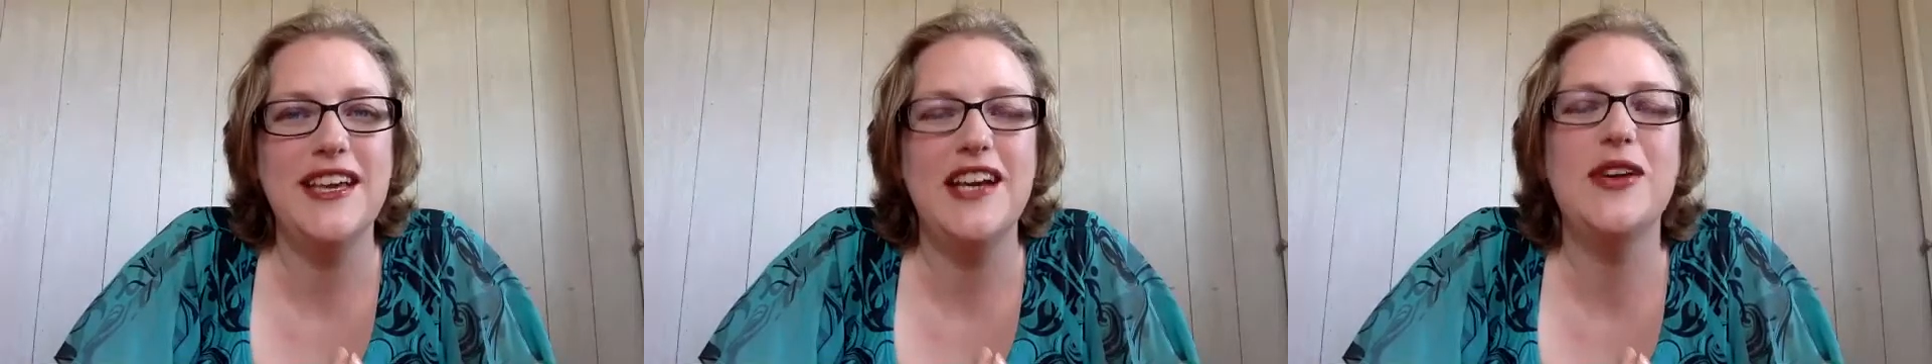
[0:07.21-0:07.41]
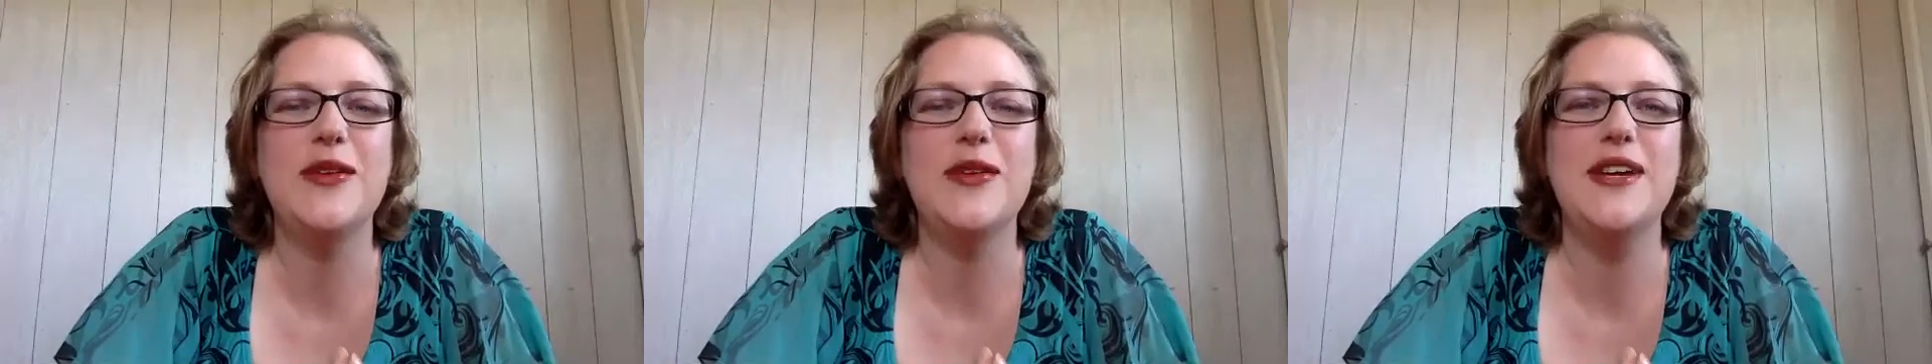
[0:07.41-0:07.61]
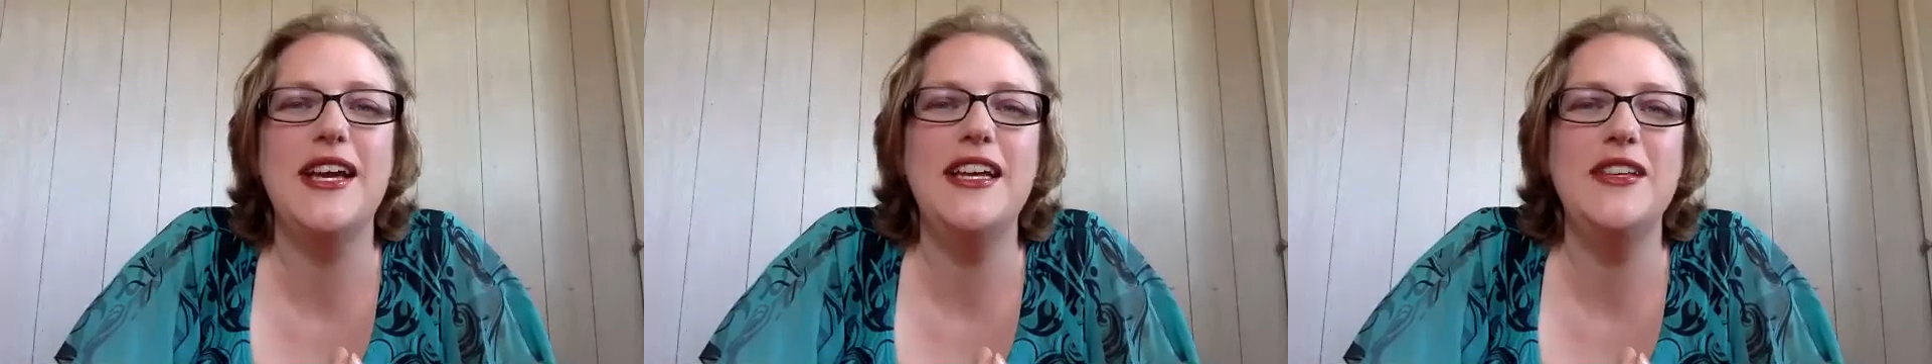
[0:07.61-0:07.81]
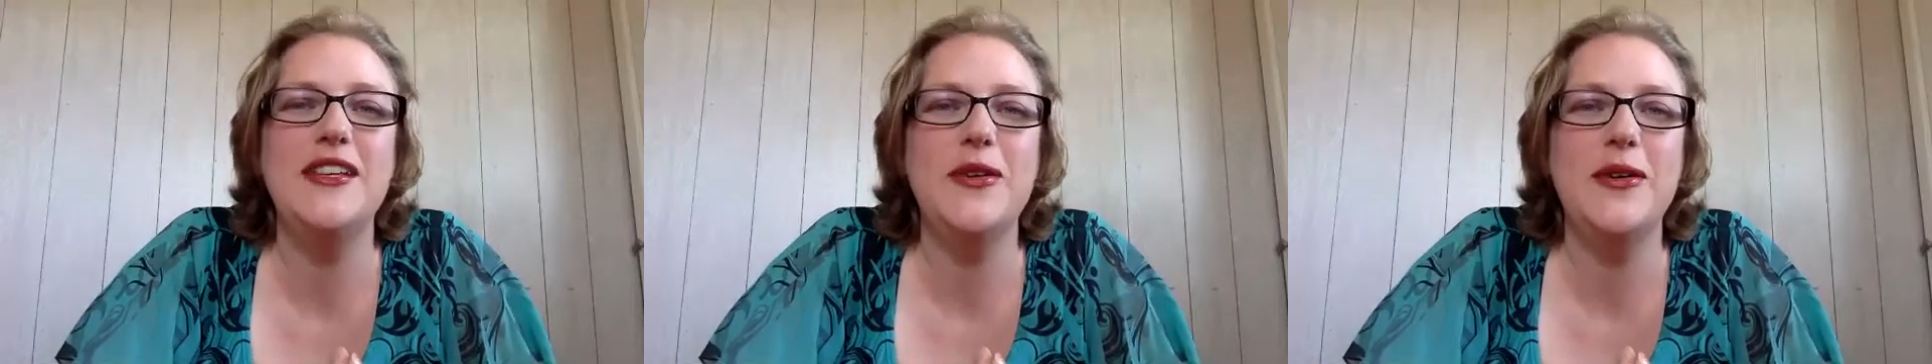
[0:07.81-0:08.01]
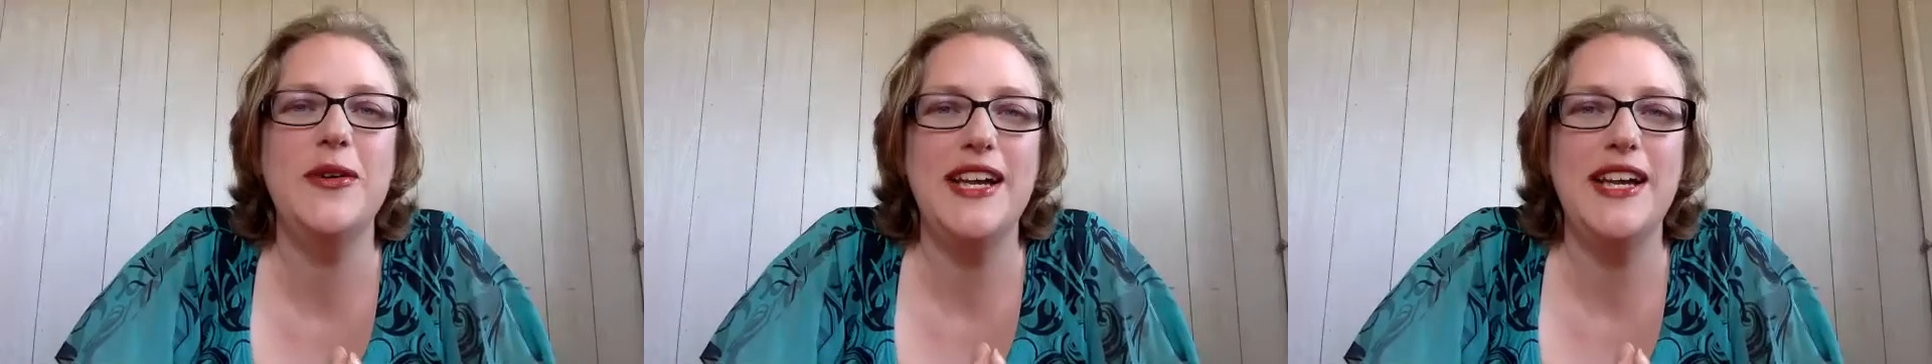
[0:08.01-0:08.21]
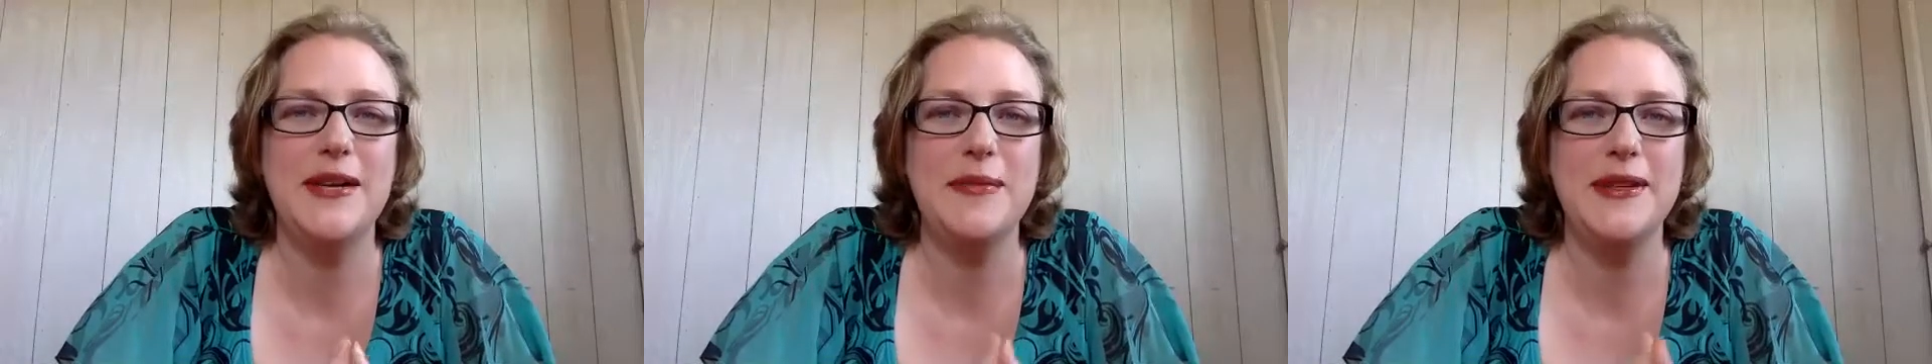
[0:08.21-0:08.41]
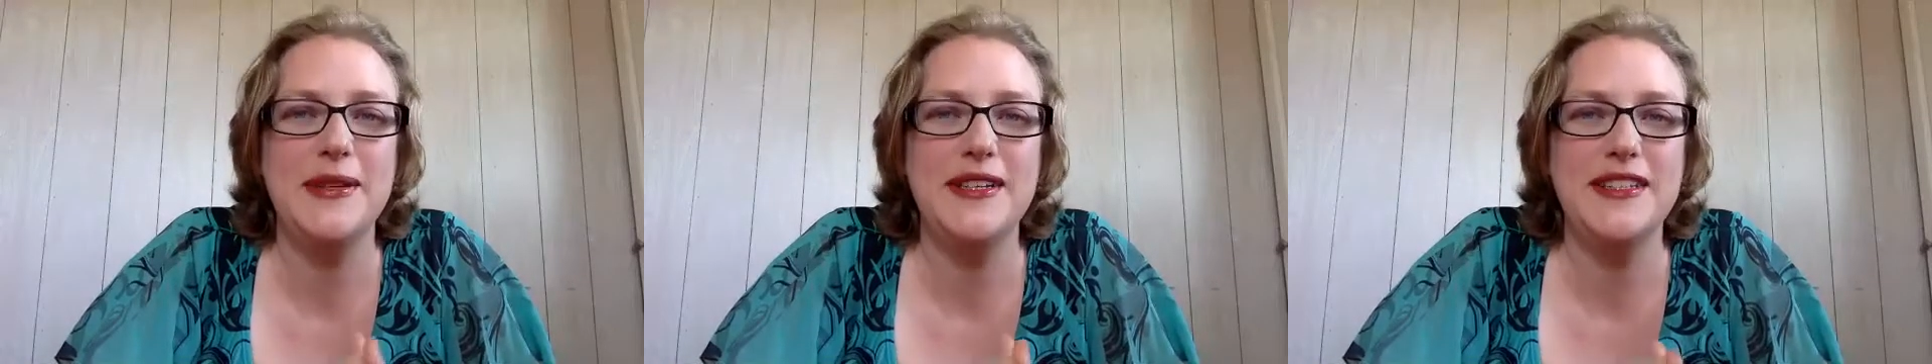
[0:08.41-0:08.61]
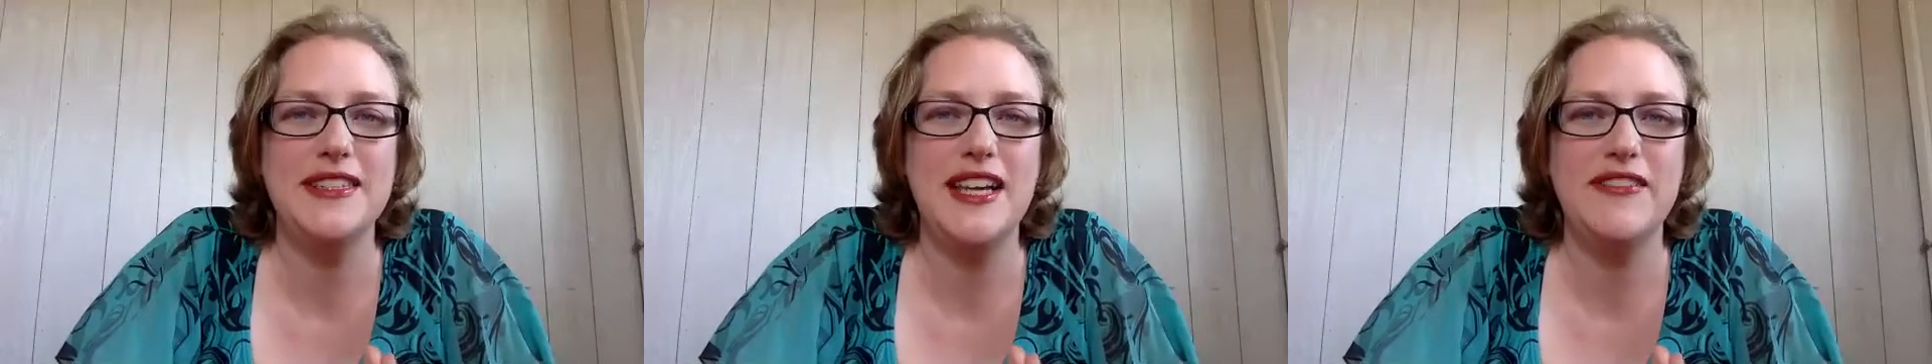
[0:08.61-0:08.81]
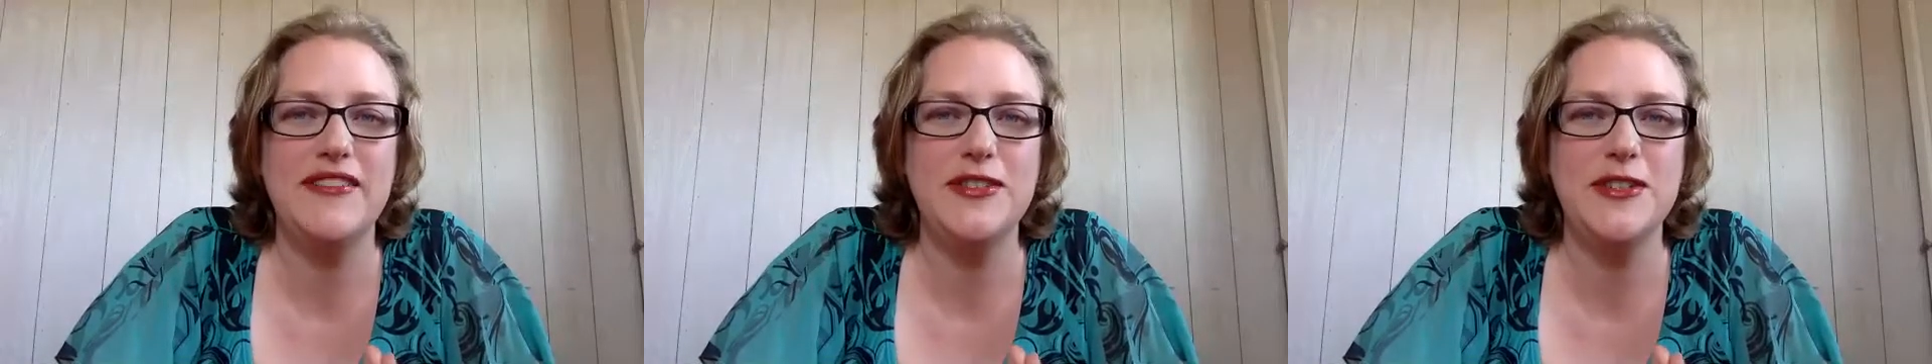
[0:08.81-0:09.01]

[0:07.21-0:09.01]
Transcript: and create your happiness after